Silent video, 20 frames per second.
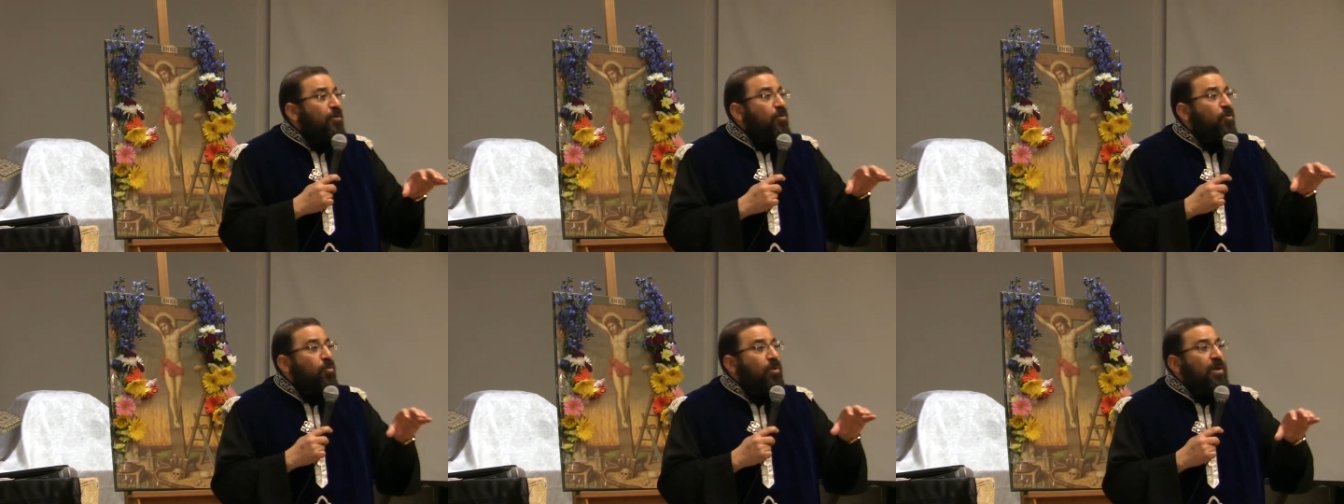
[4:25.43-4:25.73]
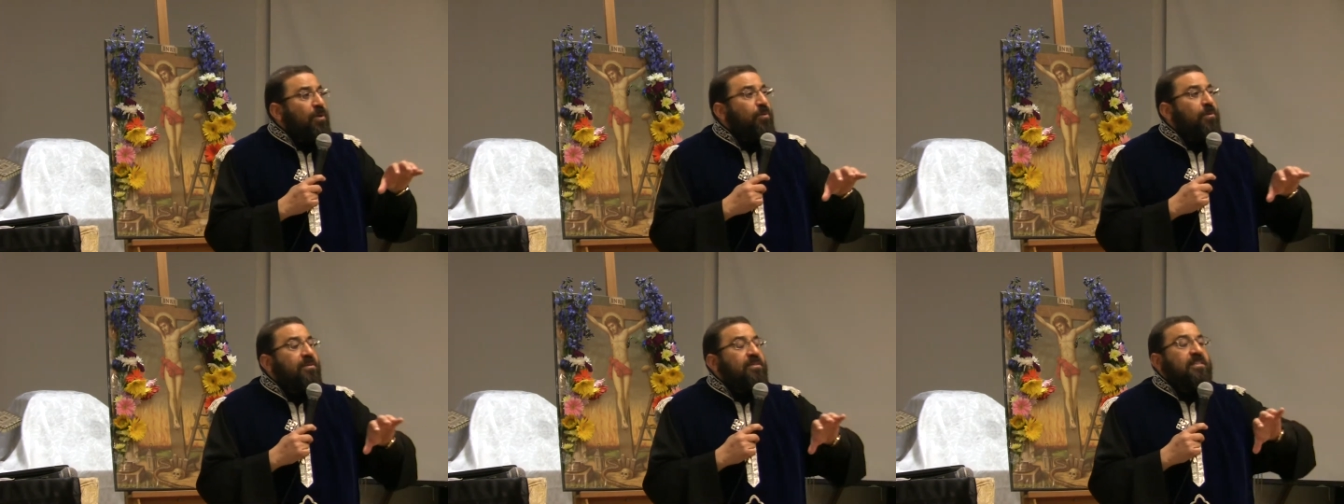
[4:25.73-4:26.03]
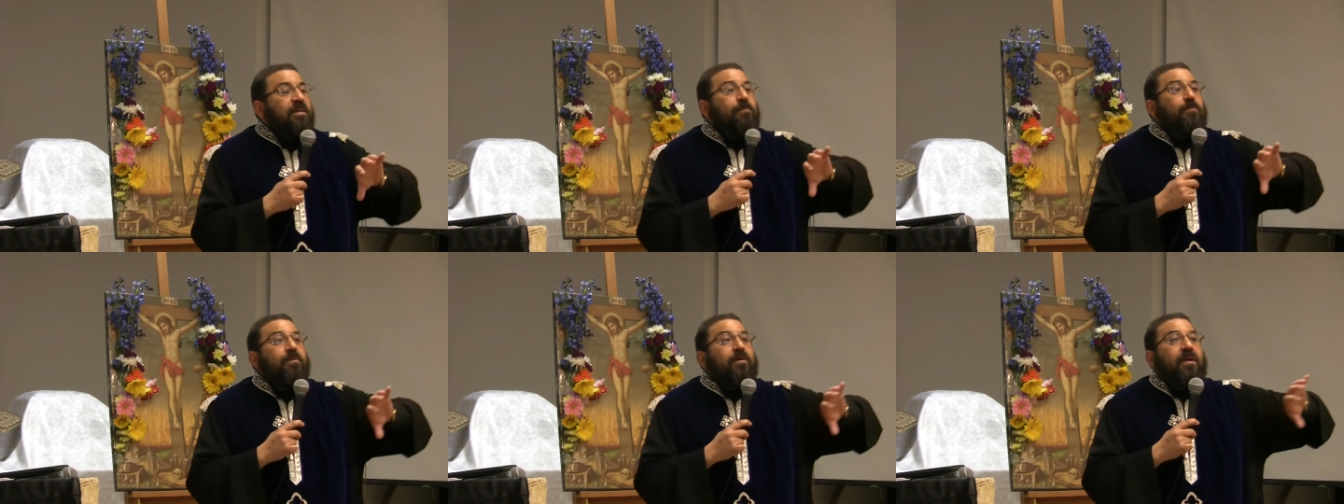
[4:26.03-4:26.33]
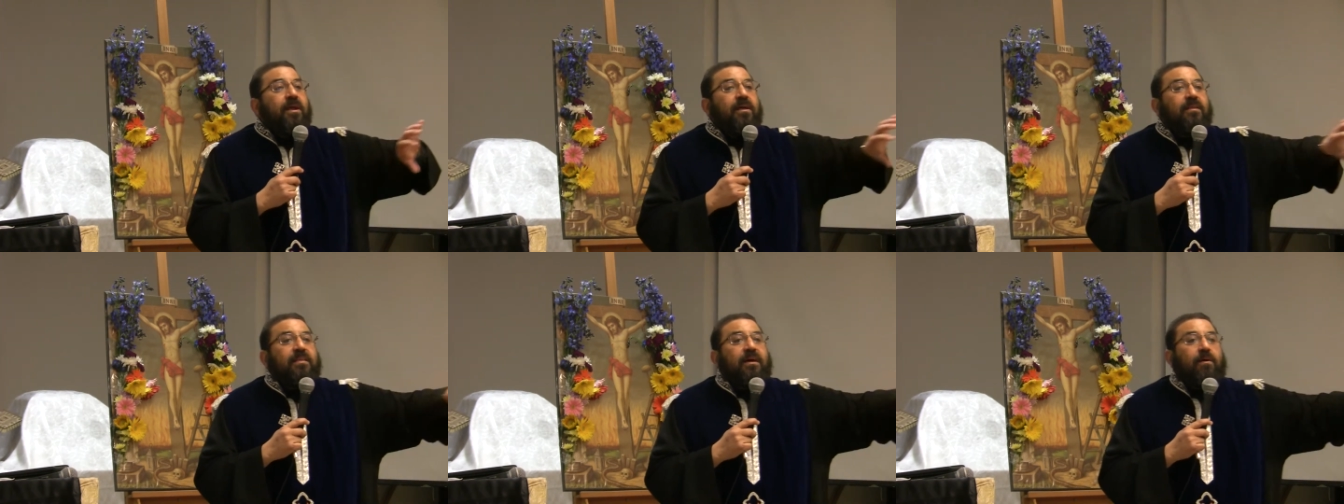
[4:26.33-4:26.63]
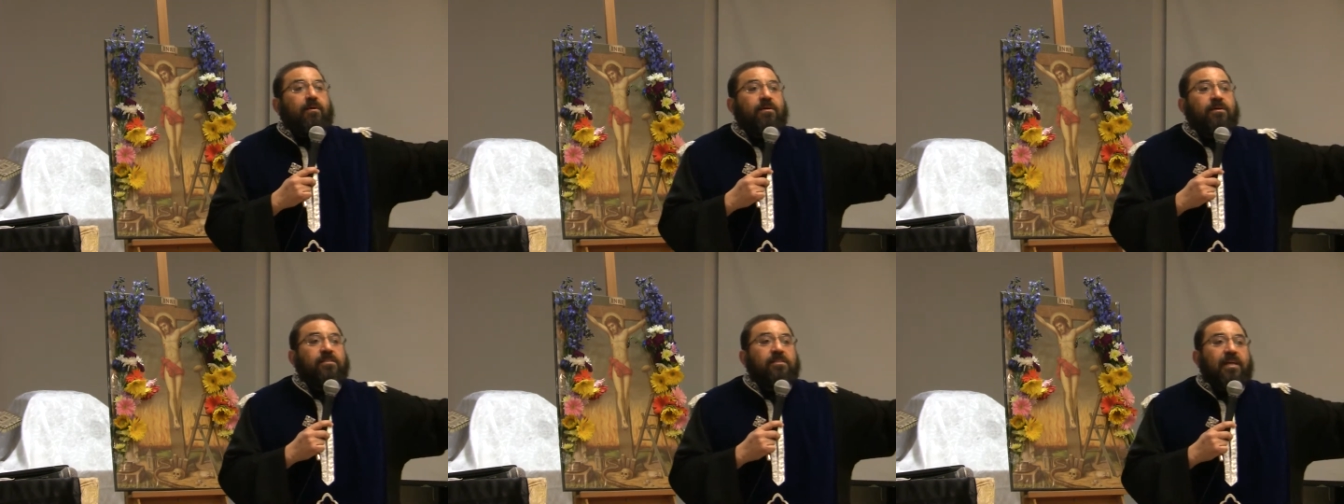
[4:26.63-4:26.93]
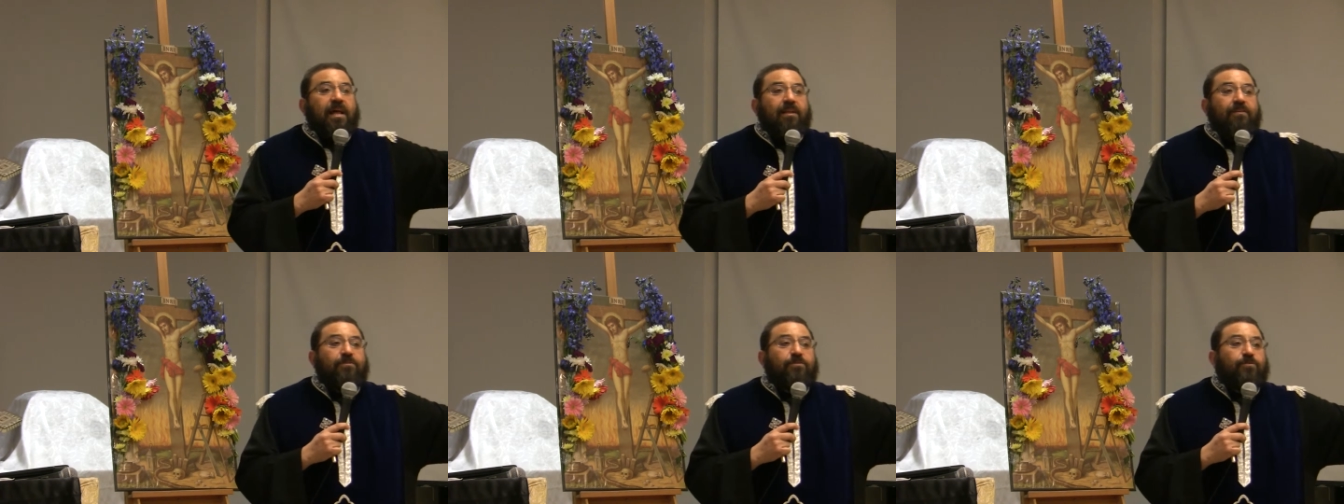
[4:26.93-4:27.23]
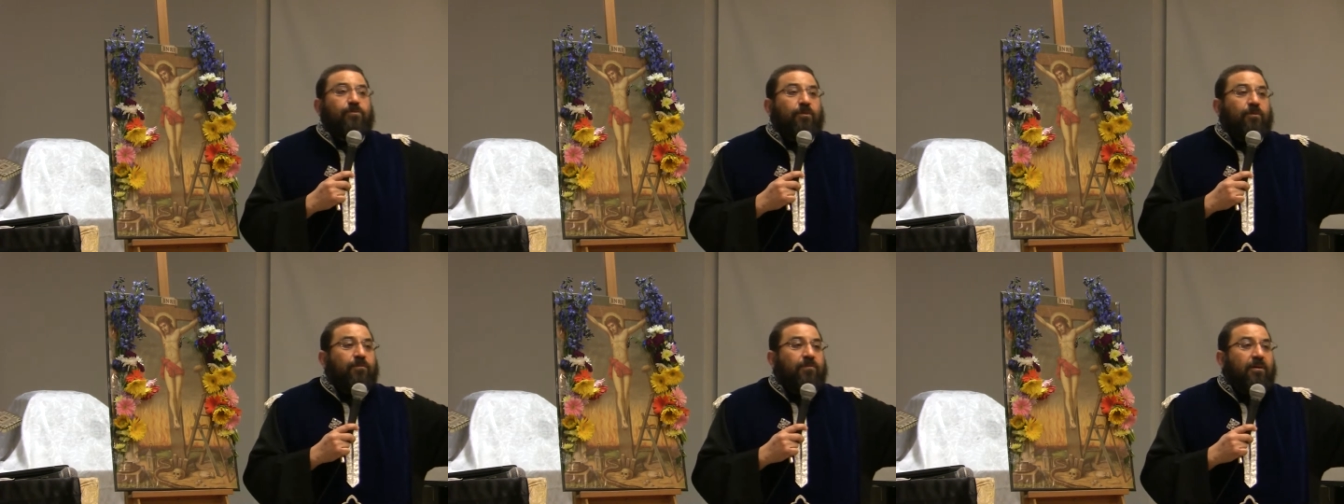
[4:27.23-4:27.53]
when we separate ourselves
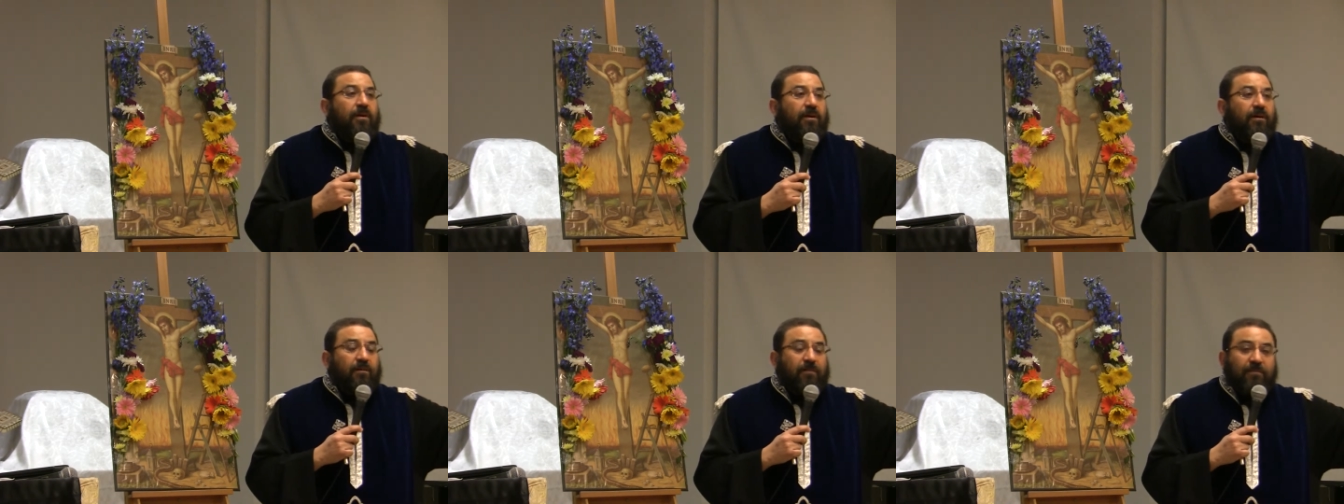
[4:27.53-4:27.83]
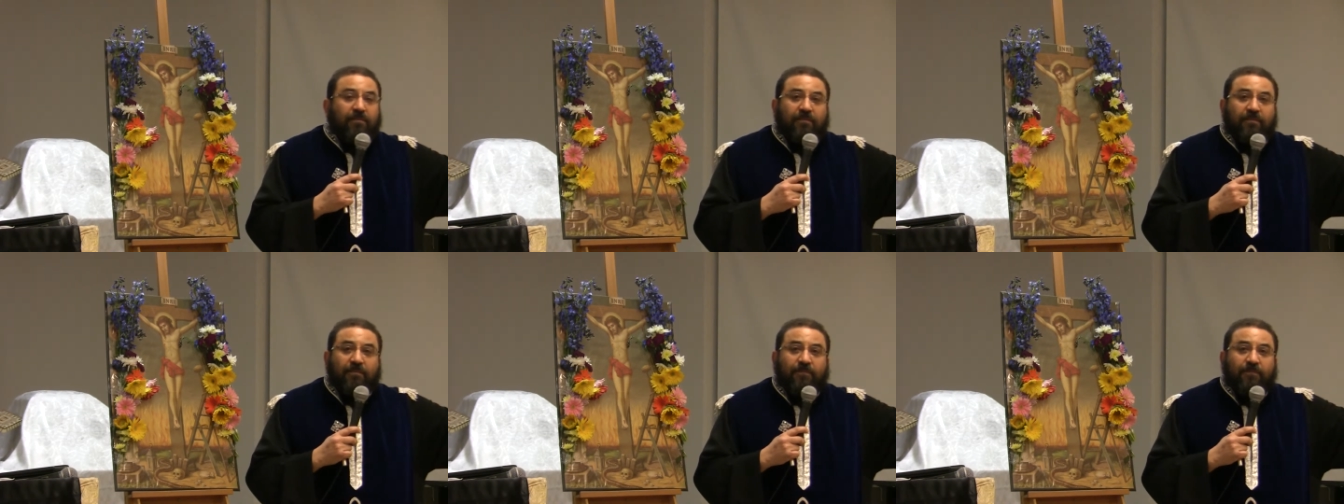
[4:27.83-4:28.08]
from God